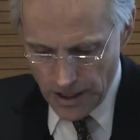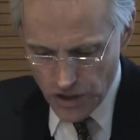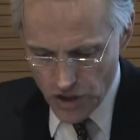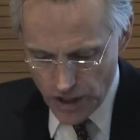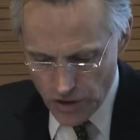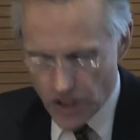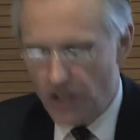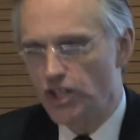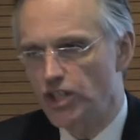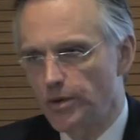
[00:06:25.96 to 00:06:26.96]
So
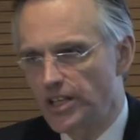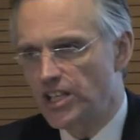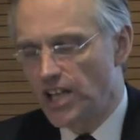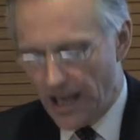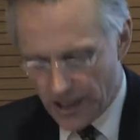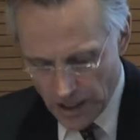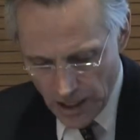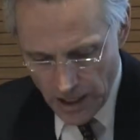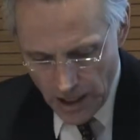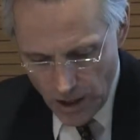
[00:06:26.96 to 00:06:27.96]
since 2010,
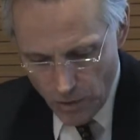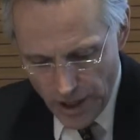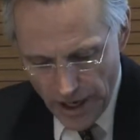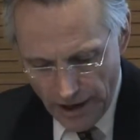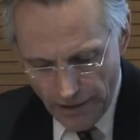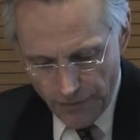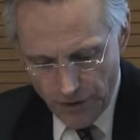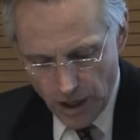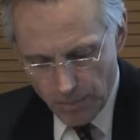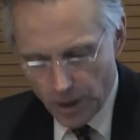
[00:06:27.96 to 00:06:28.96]
we
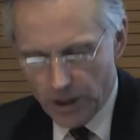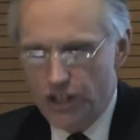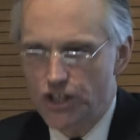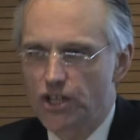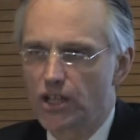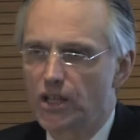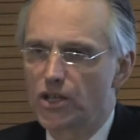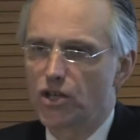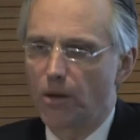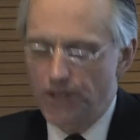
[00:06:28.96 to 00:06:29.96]
have abolished
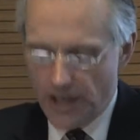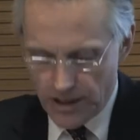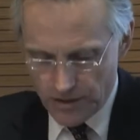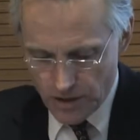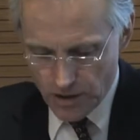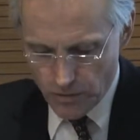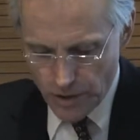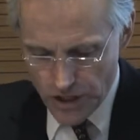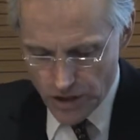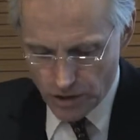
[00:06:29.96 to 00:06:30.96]
top-down
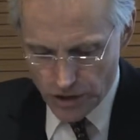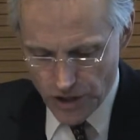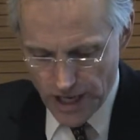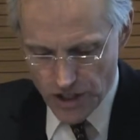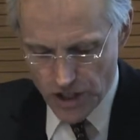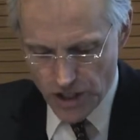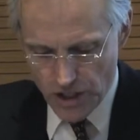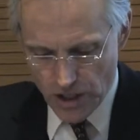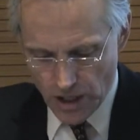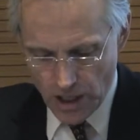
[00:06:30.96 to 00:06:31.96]
regional
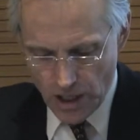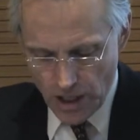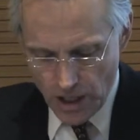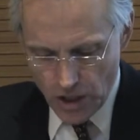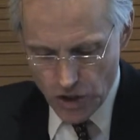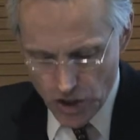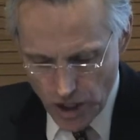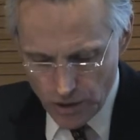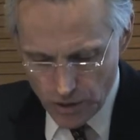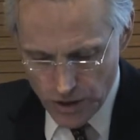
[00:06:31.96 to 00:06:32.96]
strategies,
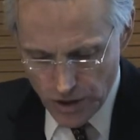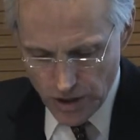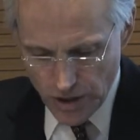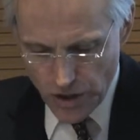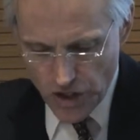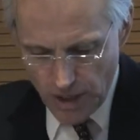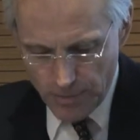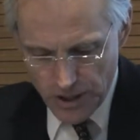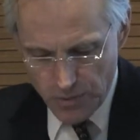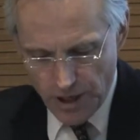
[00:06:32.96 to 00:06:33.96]
sold
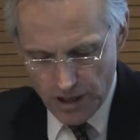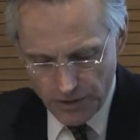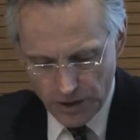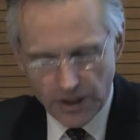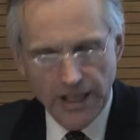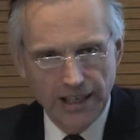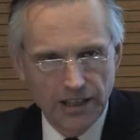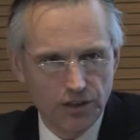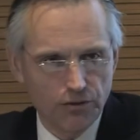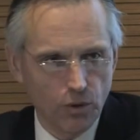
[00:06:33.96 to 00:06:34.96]
surplus brownfield
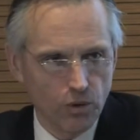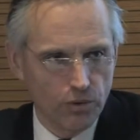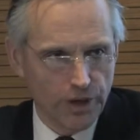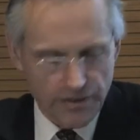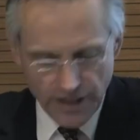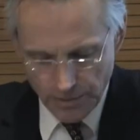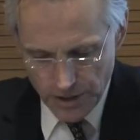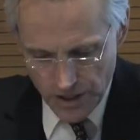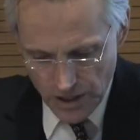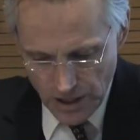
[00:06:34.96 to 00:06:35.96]
land for
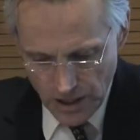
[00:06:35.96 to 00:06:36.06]
redevelopment,